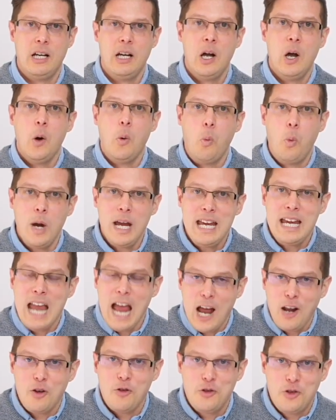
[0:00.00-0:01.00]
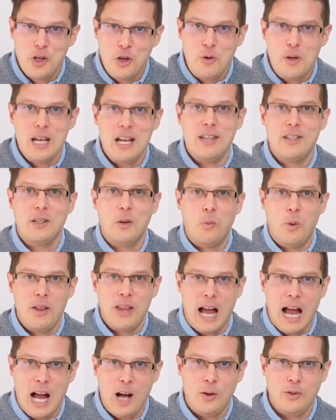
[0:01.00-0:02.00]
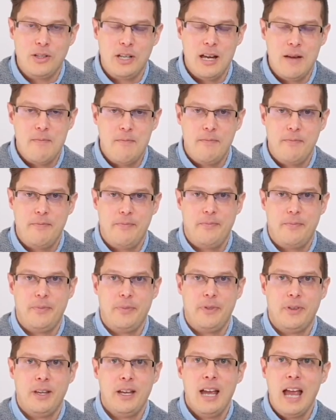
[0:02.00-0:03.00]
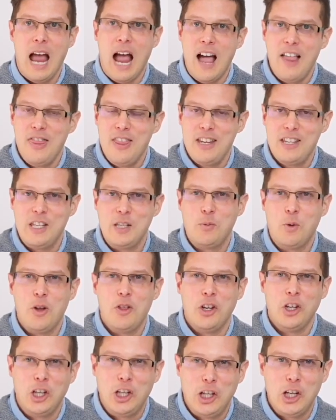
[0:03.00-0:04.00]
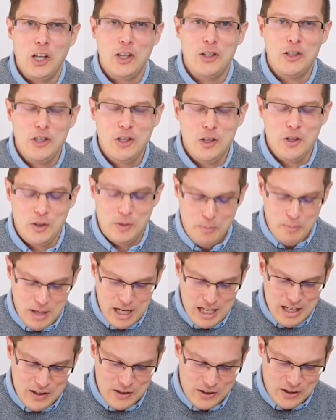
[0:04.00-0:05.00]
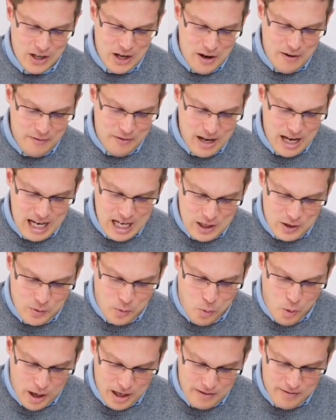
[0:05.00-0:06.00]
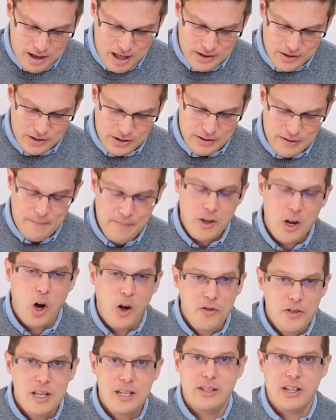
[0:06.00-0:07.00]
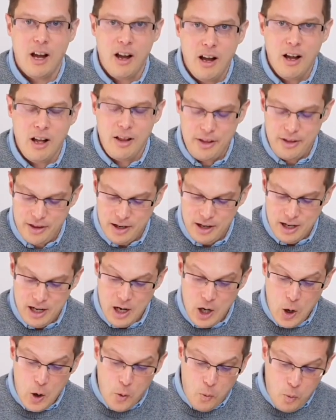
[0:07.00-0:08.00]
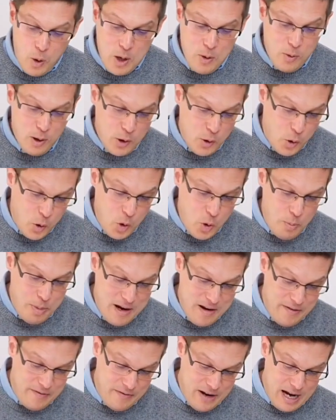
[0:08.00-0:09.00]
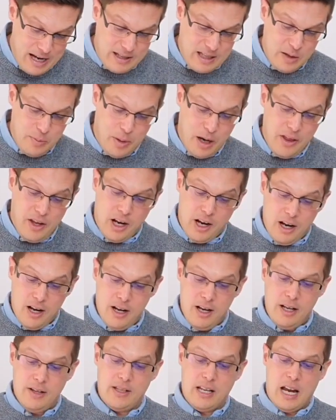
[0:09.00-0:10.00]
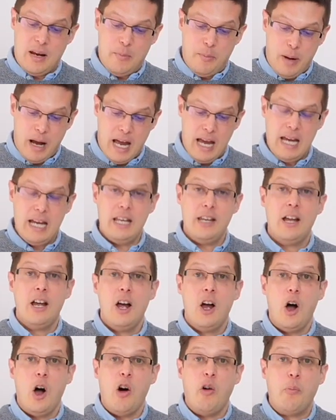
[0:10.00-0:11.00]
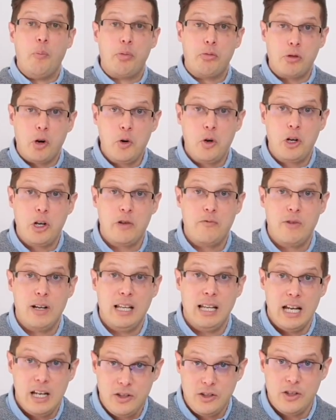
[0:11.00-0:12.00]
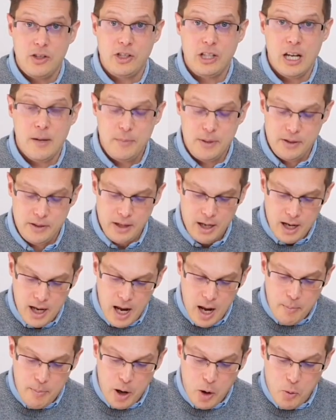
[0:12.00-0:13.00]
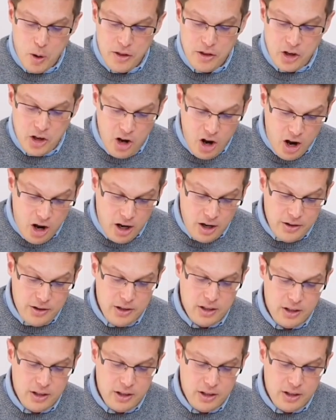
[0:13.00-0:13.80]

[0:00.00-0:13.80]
We cannot do it without him. And this is what the good news means for each one of us. On this earth, we will all be affected by the hurt and pain of broken relationships. But with God,